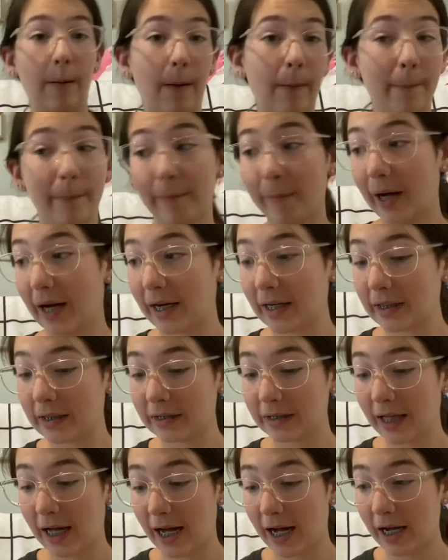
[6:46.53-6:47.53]
my
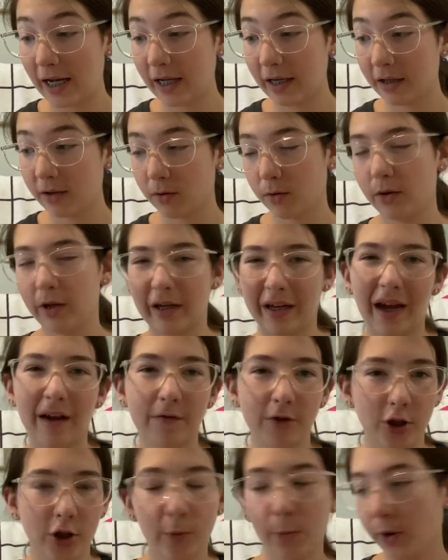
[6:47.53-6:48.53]
last, oh, like I
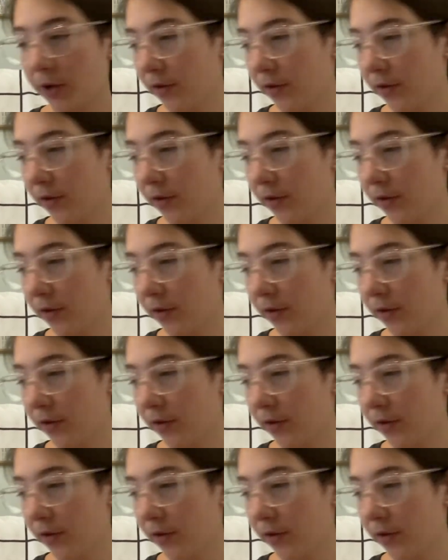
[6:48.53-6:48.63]
have two more